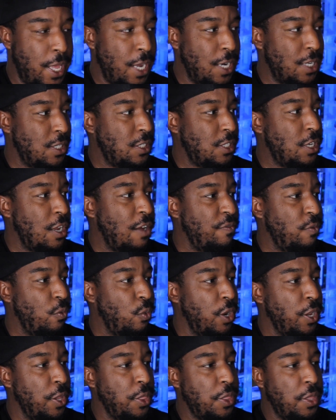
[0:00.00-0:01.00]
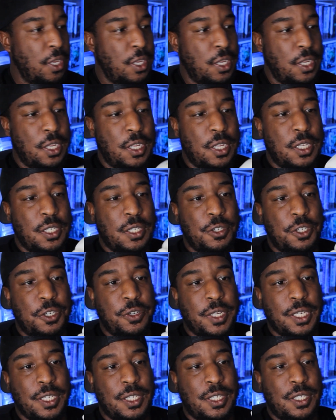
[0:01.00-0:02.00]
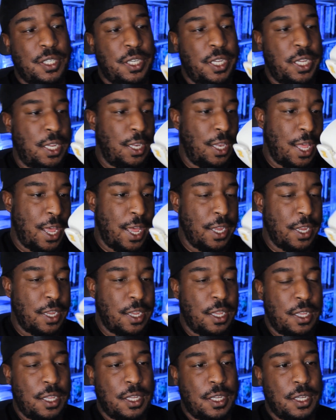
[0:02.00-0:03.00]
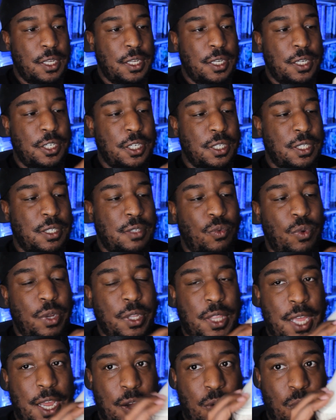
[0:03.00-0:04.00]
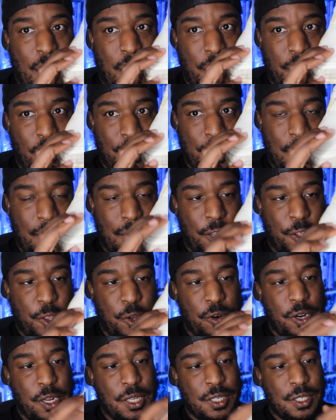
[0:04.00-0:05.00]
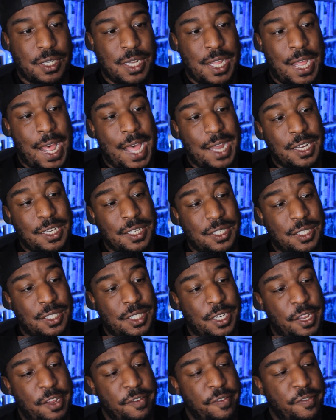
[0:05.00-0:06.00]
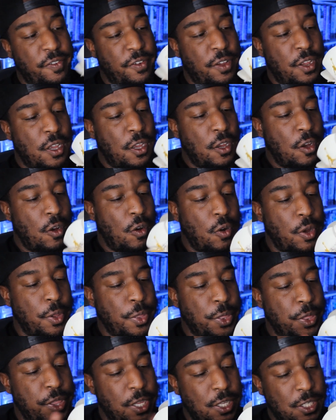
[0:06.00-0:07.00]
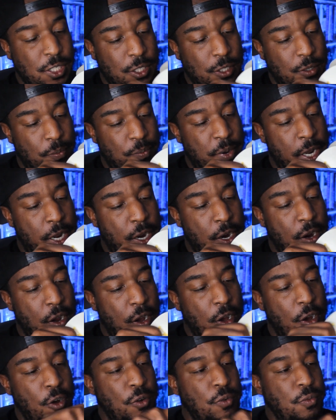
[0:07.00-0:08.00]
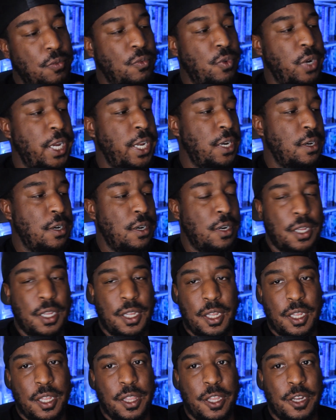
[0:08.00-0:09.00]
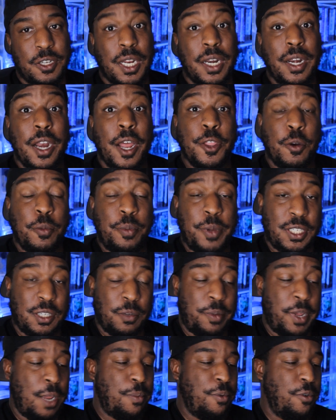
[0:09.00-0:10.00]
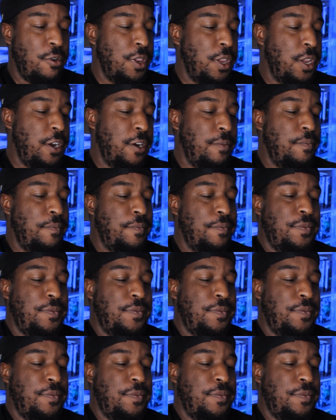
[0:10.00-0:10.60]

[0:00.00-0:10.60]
that it's stuffed with so that you can see like just what that quality on that leather is. Kind of stiff on this pair. Oh, wait, there's another piece of paper in there.